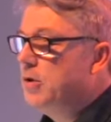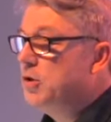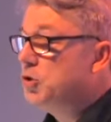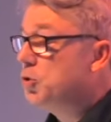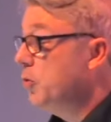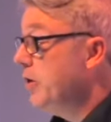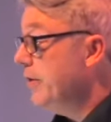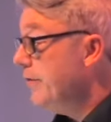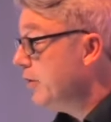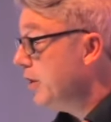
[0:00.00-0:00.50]

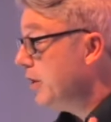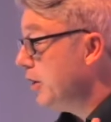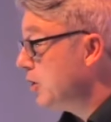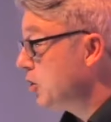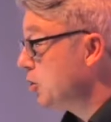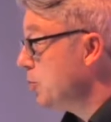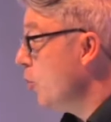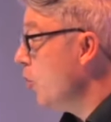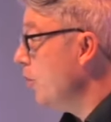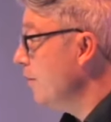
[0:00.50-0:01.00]
So even in a
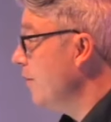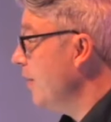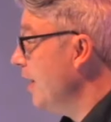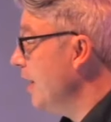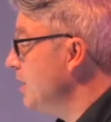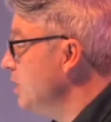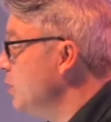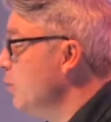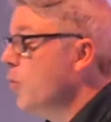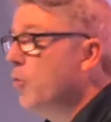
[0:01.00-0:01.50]
small
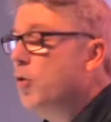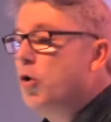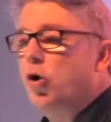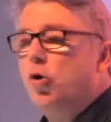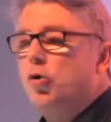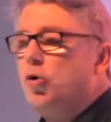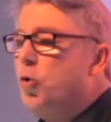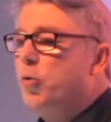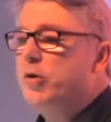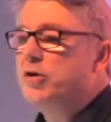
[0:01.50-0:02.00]
fellowship, we
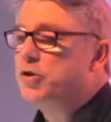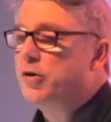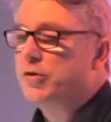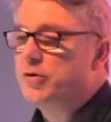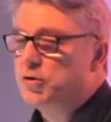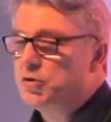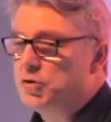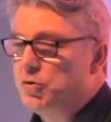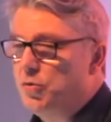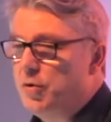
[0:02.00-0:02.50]
all know each
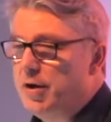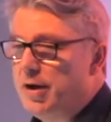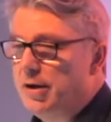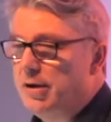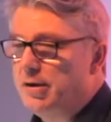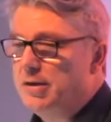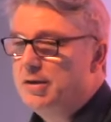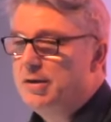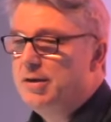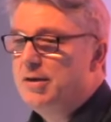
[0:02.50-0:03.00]
other so
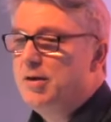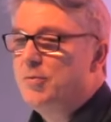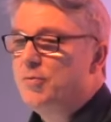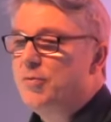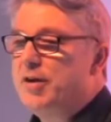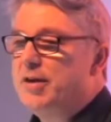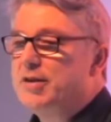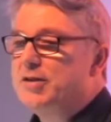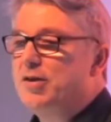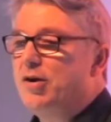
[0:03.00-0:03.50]
well.
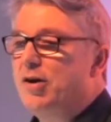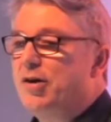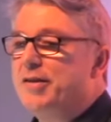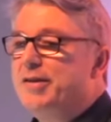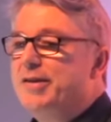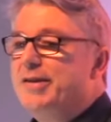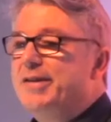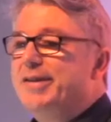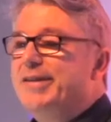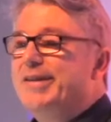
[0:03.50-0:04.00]
Praise
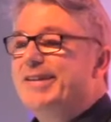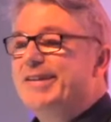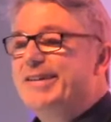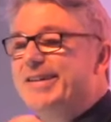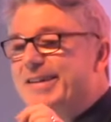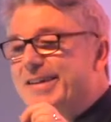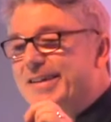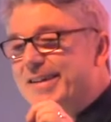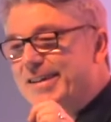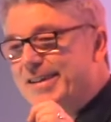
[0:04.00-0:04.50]
God.
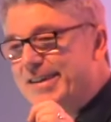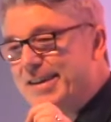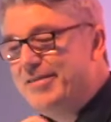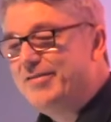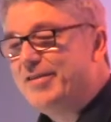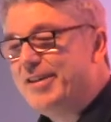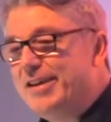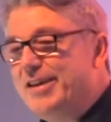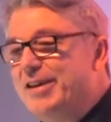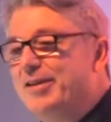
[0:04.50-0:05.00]

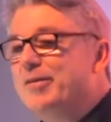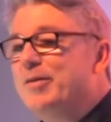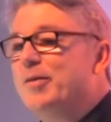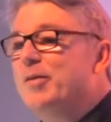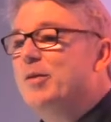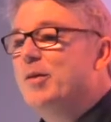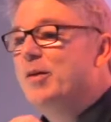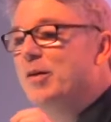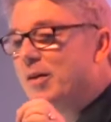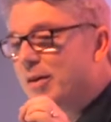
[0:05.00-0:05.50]
Even
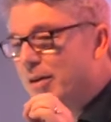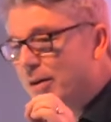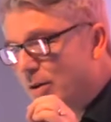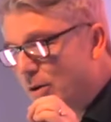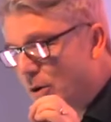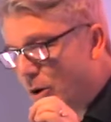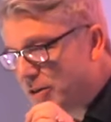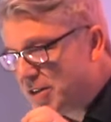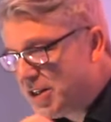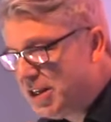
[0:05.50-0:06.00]
here,
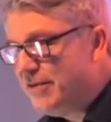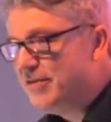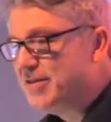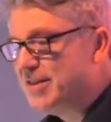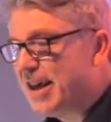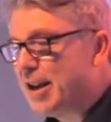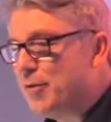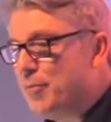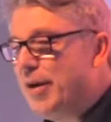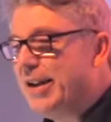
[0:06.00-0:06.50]
God
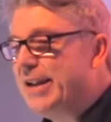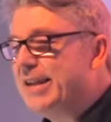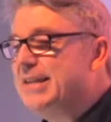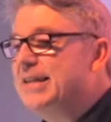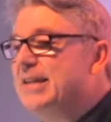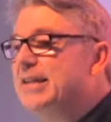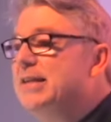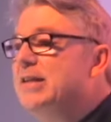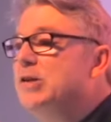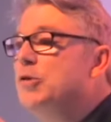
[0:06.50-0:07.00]
gives that
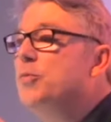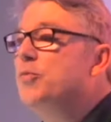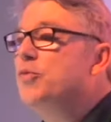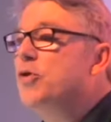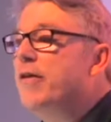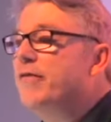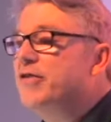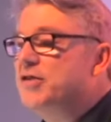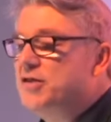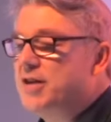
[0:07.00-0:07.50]
ability to
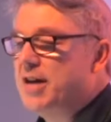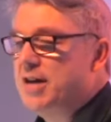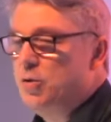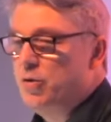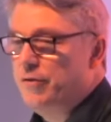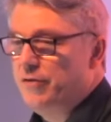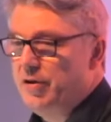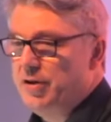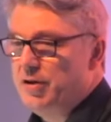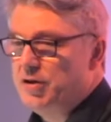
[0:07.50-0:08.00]
prophesy
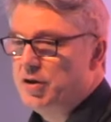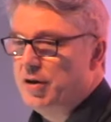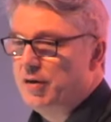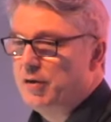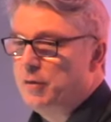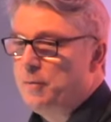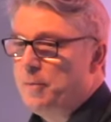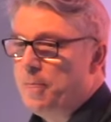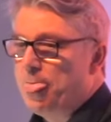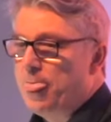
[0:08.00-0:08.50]
over each
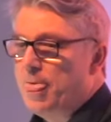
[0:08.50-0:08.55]
other.